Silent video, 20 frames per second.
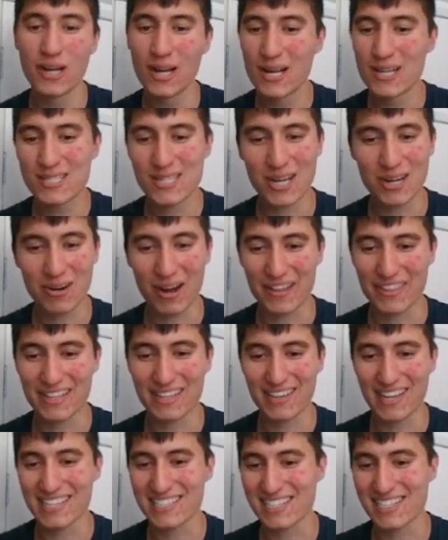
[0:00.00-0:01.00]
So I think
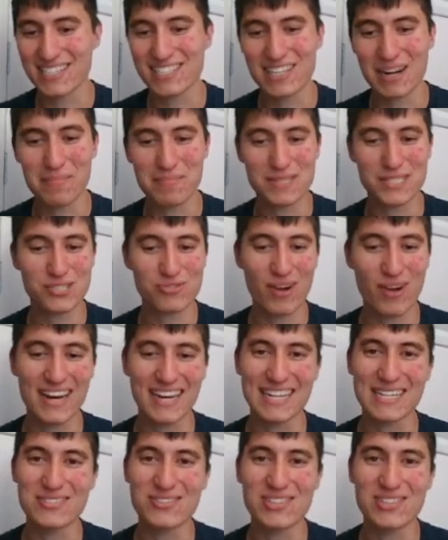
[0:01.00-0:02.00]
let's just jump straight
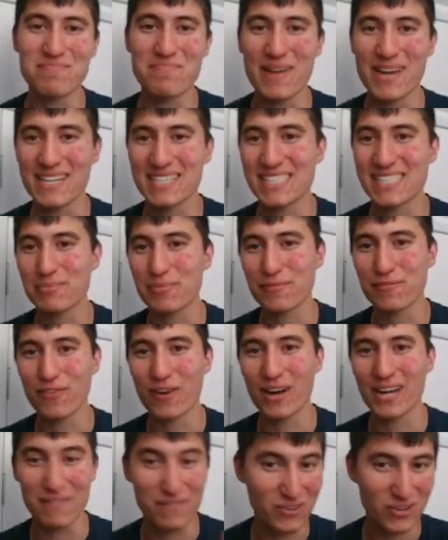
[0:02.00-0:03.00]
into the Meta
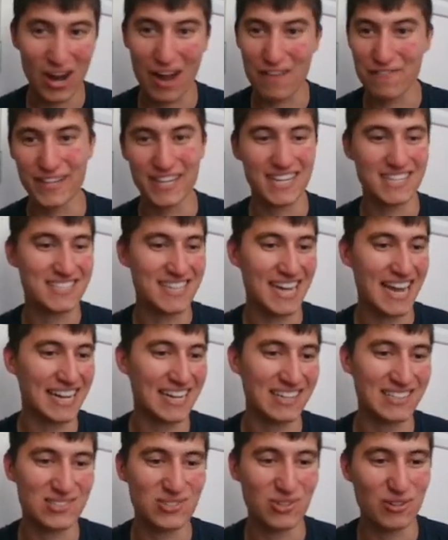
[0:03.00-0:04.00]
Simplified infographic and take
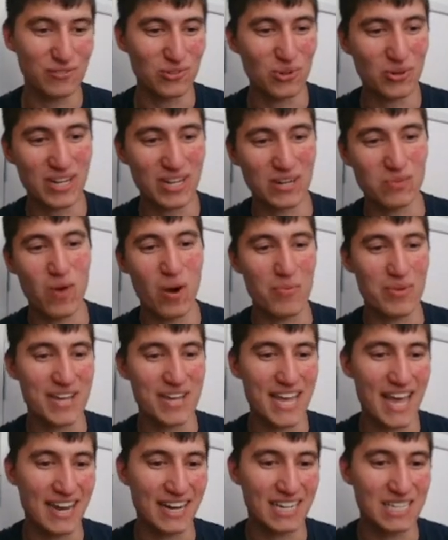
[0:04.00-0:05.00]
a sort of look at what we
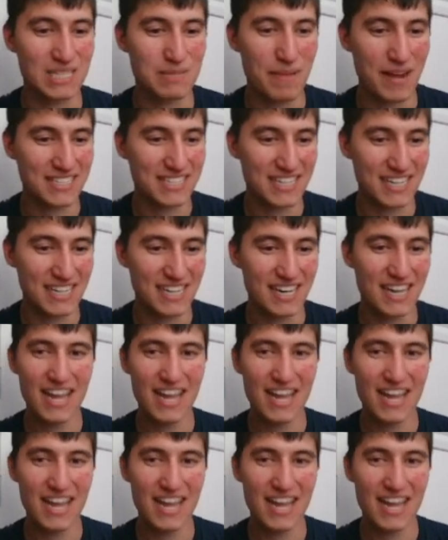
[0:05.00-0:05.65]
can expect here.